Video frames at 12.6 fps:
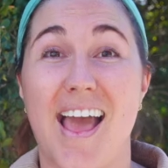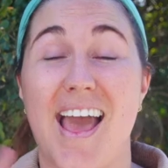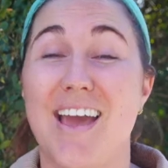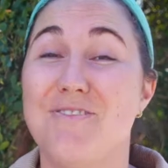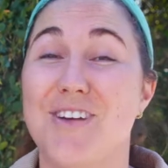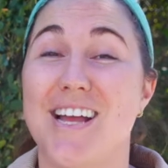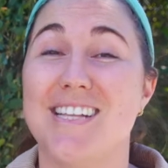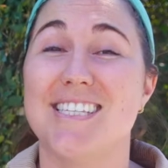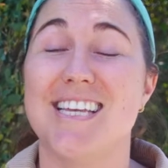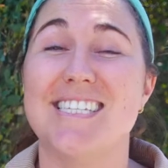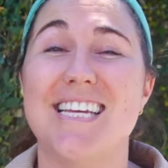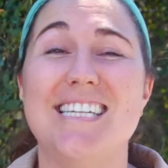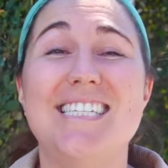Hey, friends,
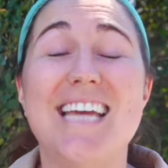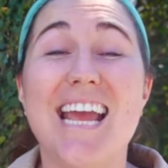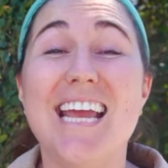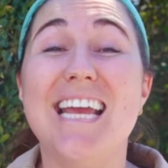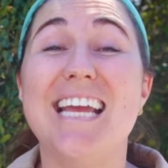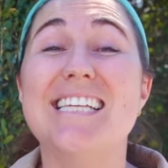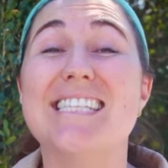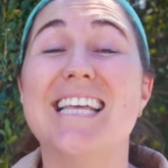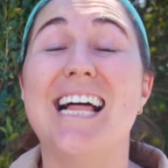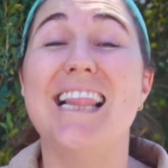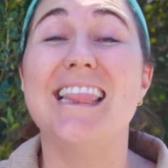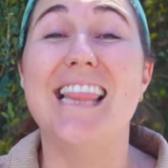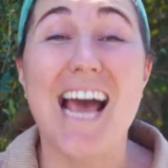today is
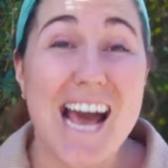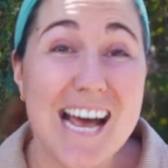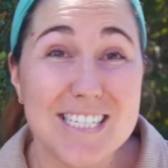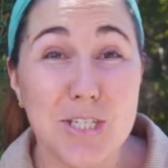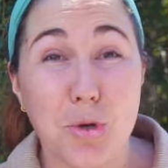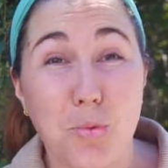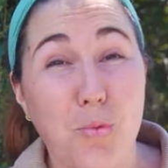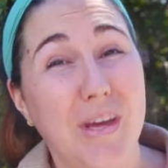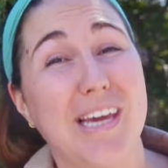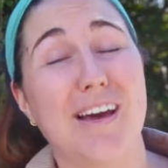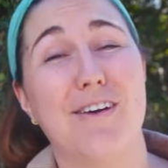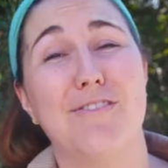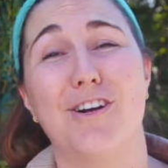the last
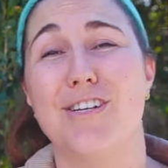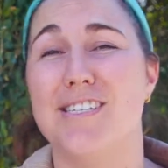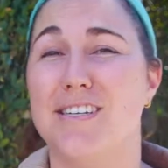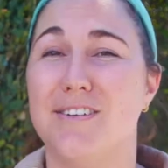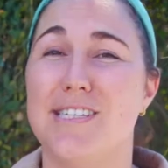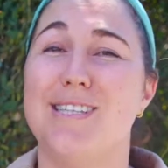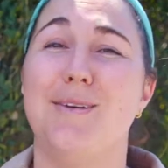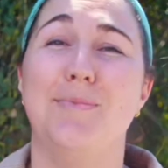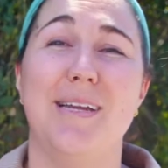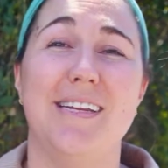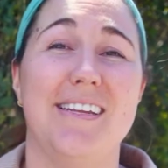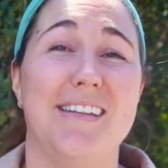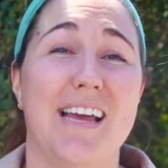week of our series, The
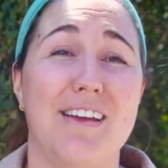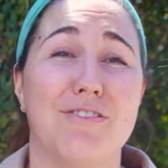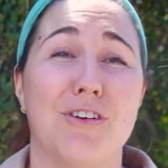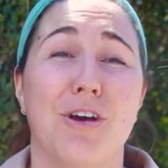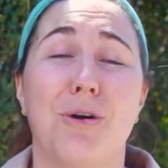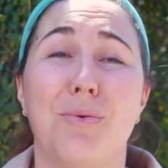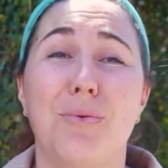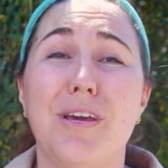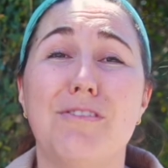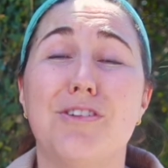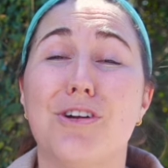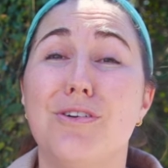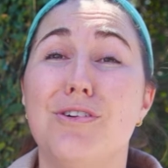Abundant Life.
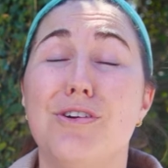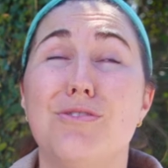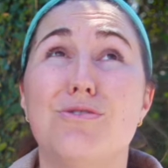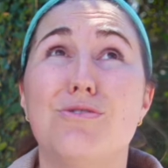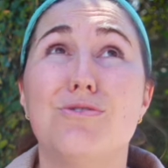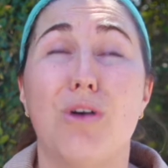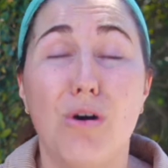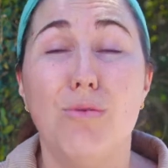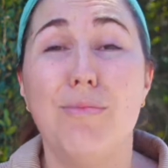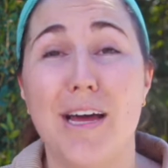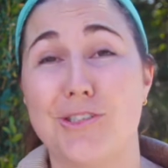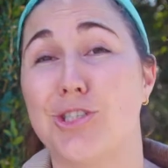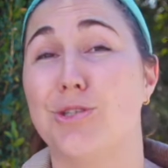We've learned so
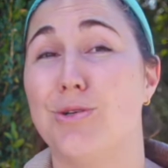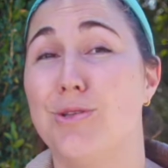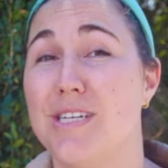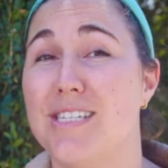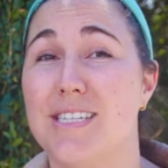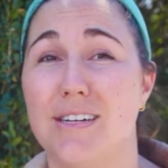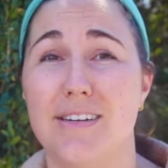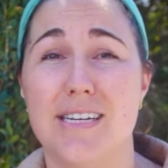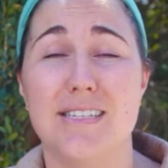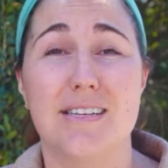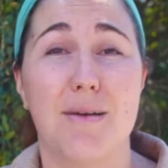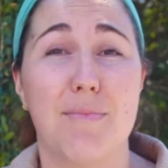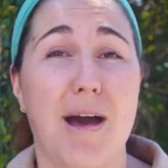much through this
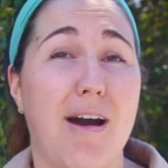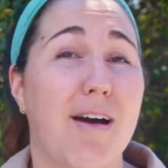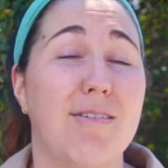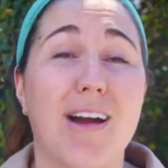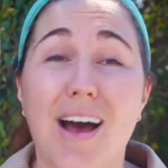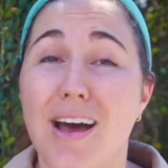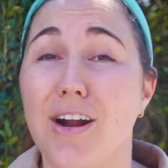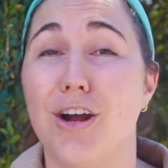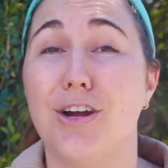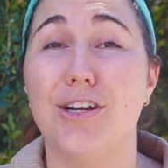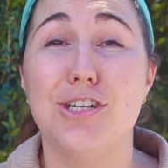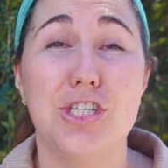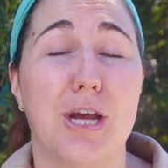series about how God, our
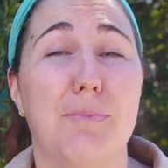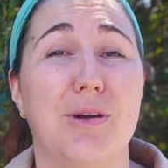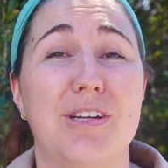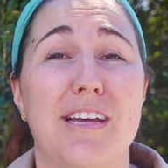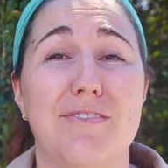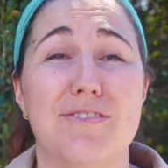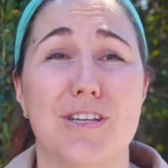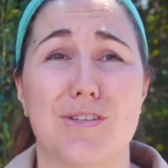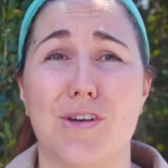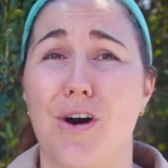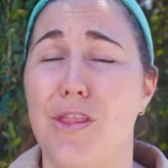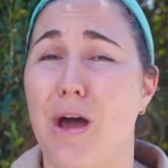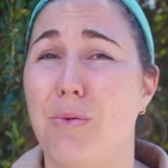Good Shepherd, gives us
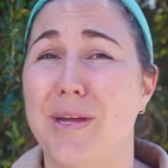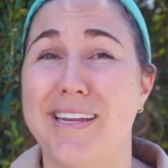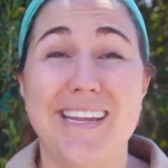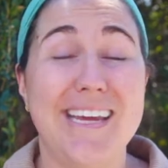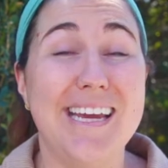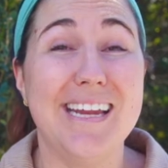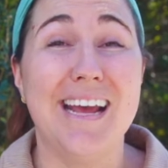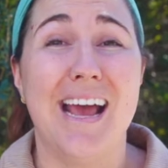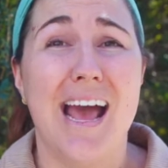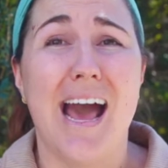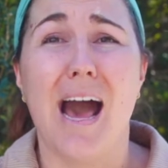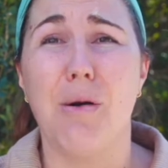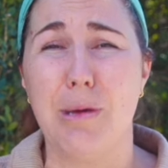all that we need,
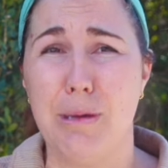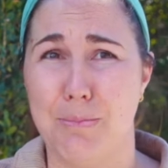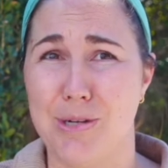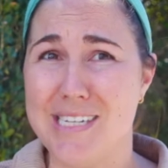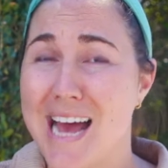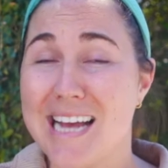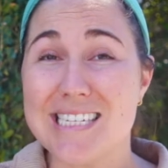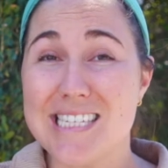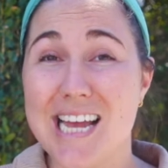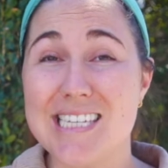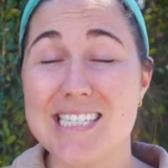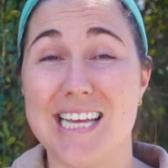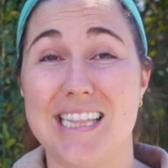how He protects
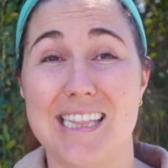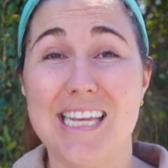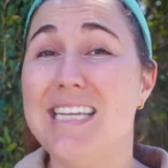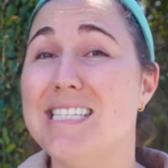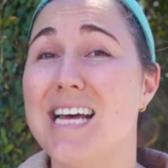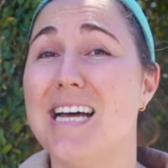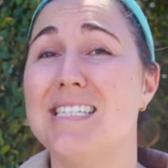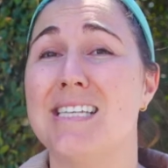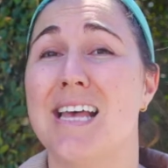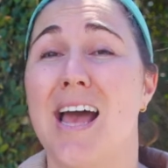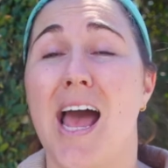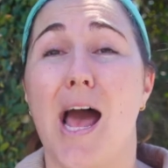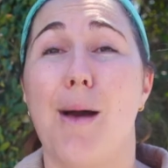us and leads us,
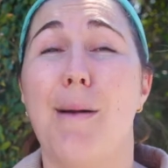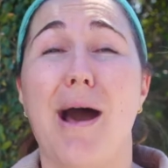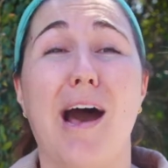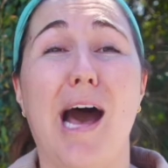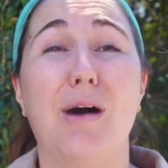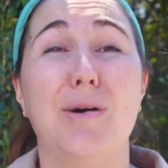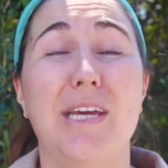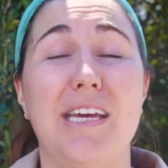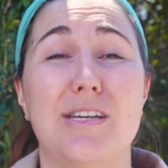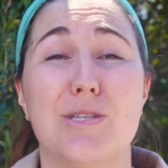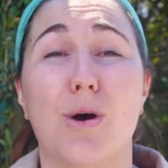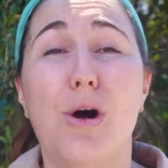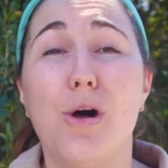about how He
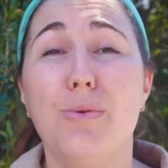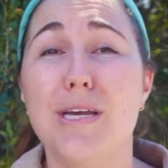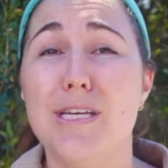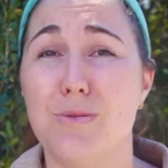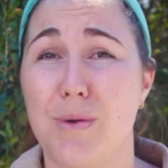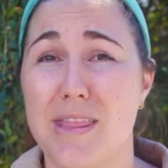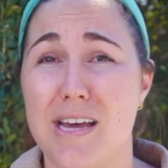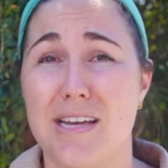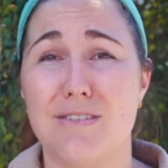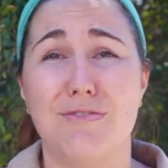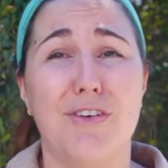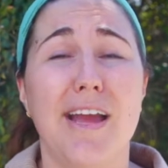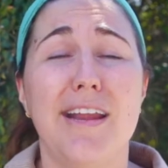is always with
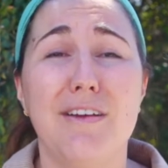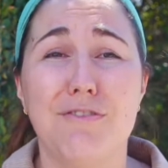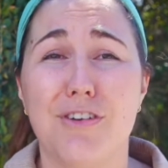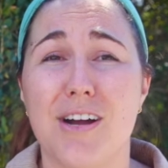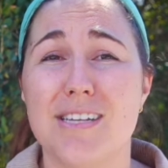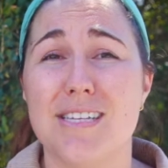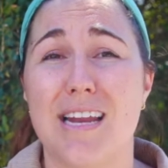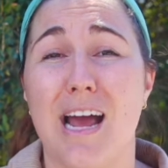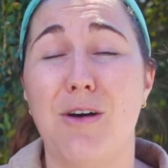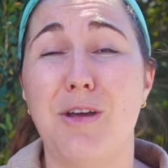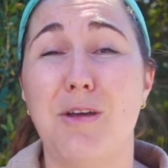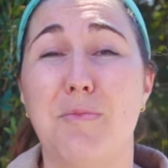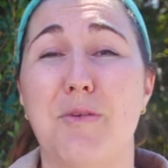us, fighting for us, and
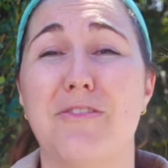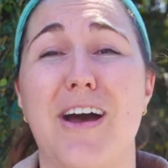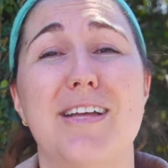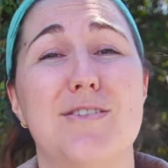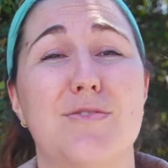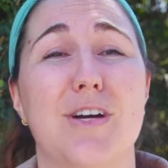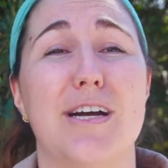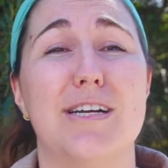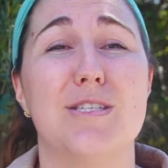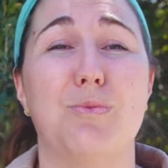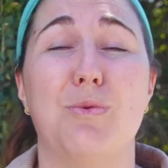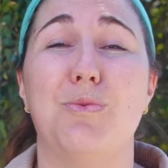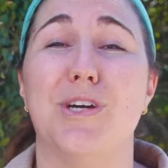how He provides for
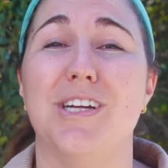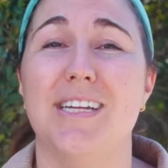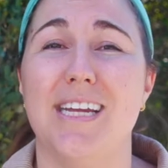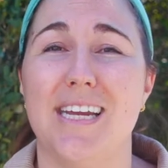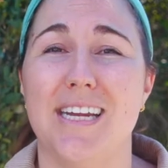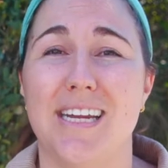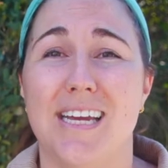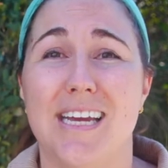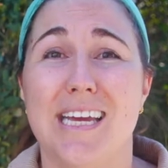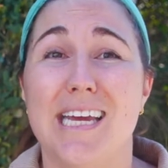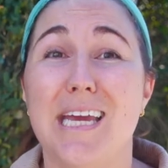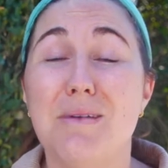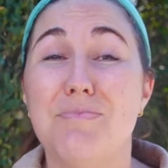us when we're in need.
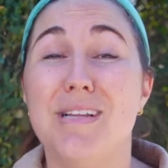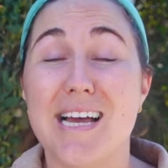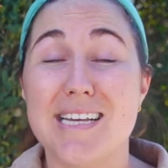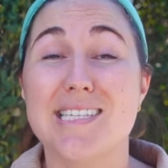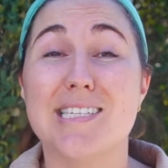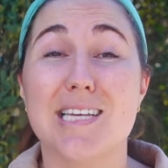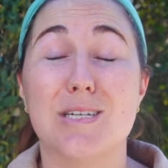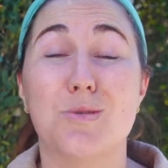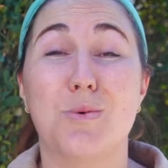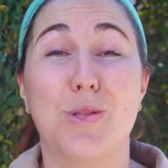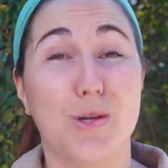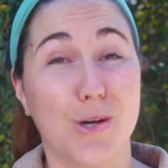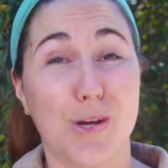He blesses us
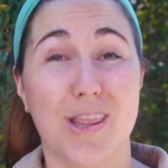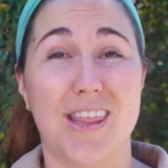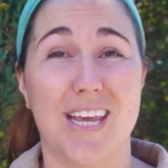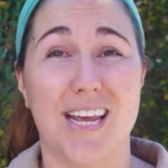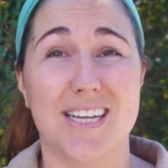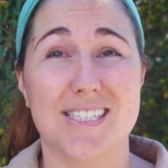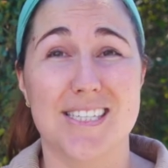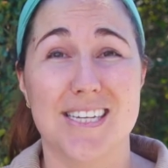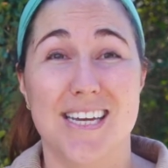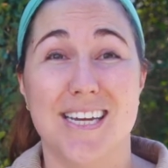with good things.